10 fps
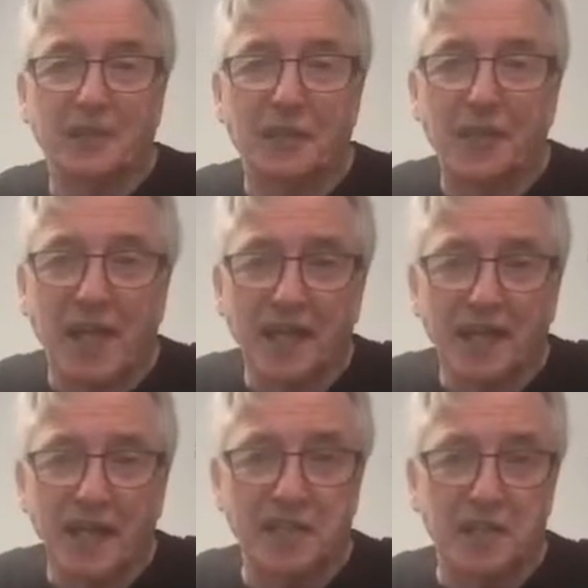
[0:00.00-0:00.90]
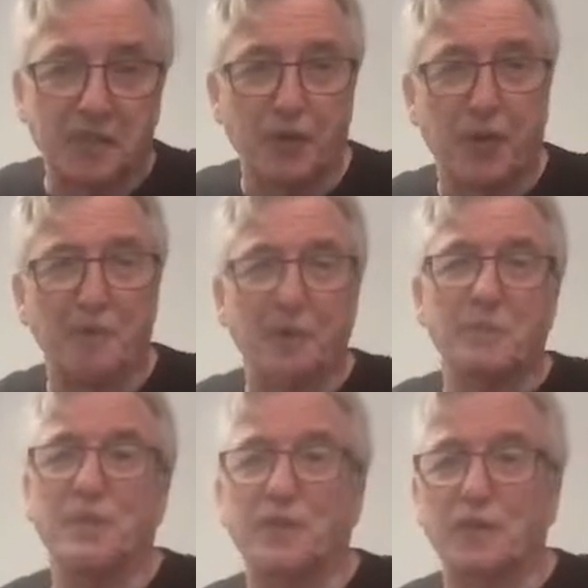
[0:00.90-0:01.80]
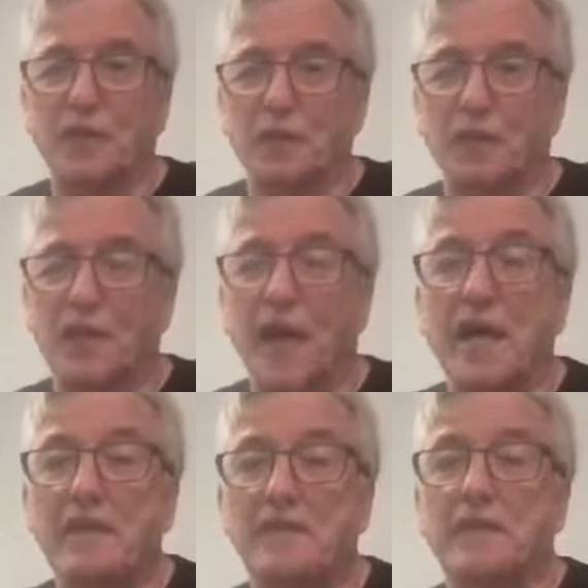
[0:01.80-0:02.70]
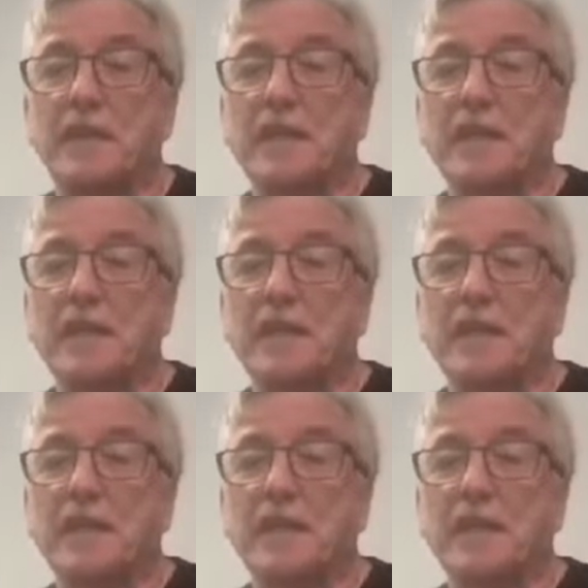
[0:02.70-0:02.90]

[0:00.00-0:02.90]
got to analyse the problem before you go live.